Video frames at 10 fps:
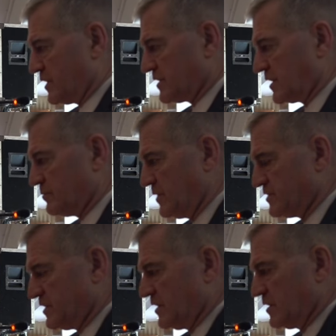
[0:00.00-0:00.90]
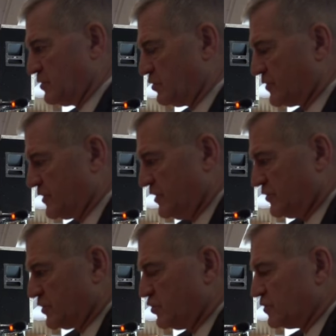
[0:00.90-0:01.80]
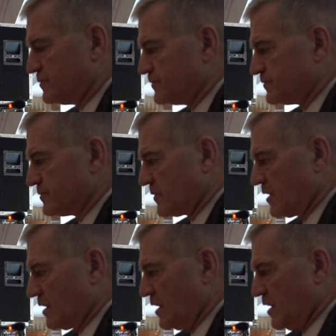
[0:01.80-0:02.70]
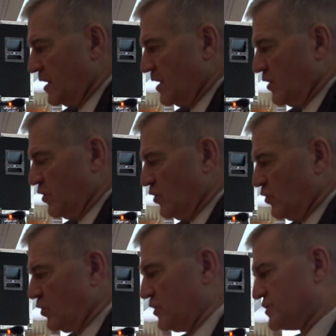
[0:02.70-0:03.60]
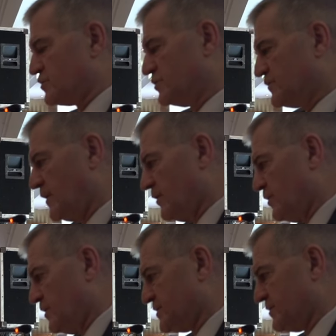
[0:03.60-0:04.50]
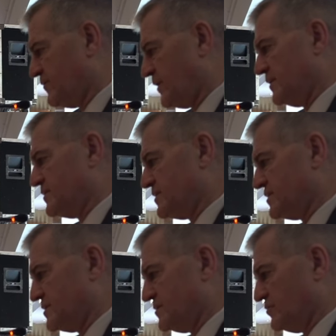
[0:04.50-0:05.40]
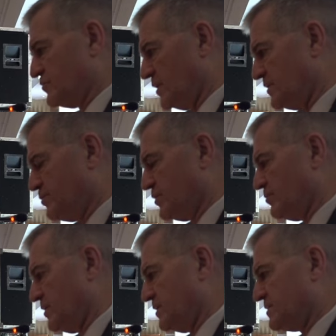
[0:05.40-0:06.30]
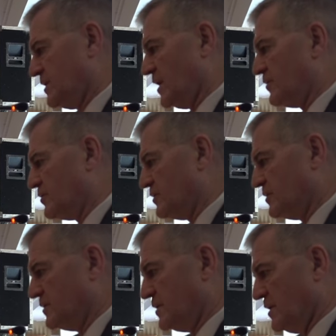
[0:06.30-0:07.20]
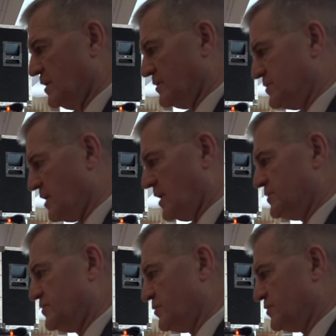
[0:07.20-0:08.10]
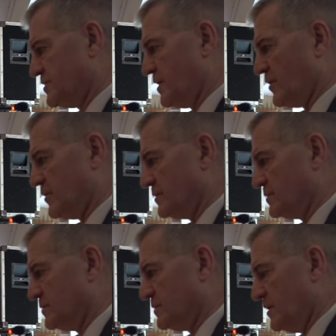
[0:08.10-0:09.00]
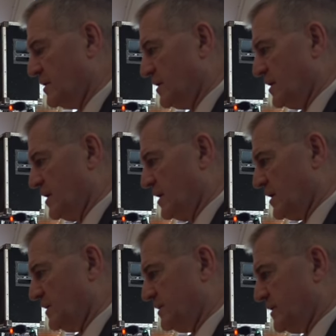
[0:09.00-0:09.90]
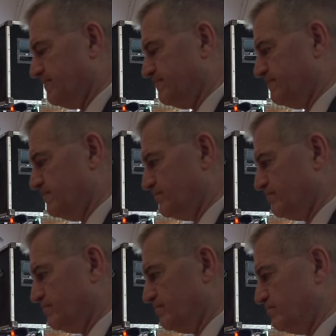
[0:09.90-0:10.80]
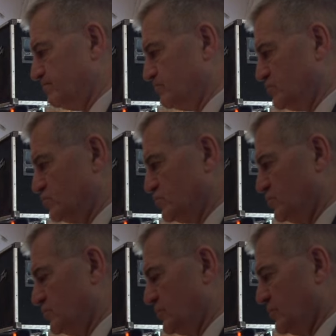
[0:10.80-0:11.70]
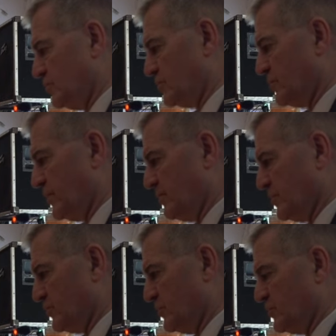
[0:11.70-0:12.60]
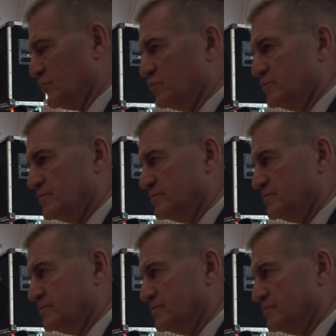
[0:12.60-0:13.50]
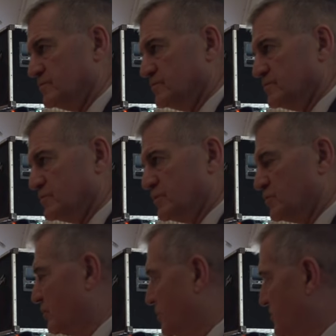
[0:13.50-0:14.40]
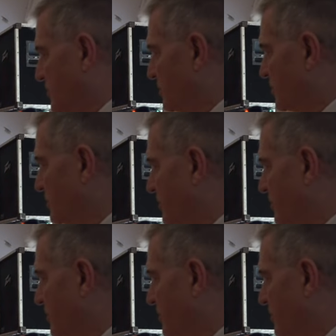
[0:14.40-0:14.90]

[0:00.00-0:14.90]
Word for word: had that meeting over a year ago. We discussed various events, trying to bring it together, the challenge that was there. And um, number of people were in the room. There's one person I want to